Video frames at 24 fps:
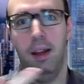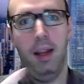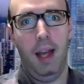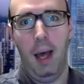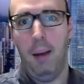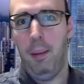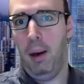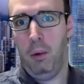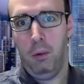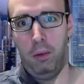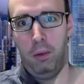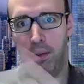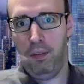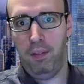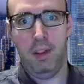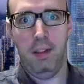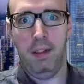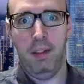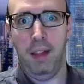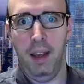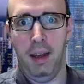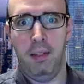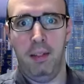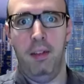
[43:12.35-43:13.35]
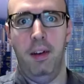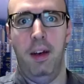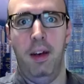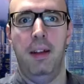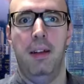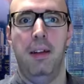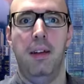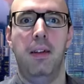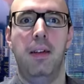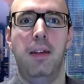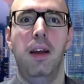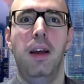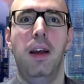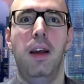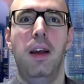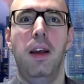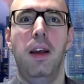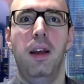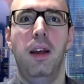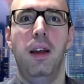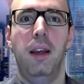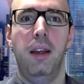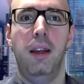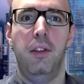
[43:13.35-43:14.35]
about FinTech trends
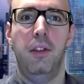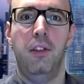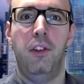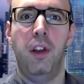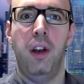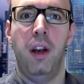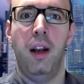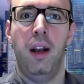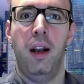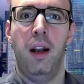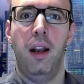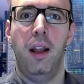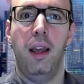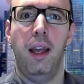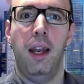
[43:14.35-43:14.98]
in general.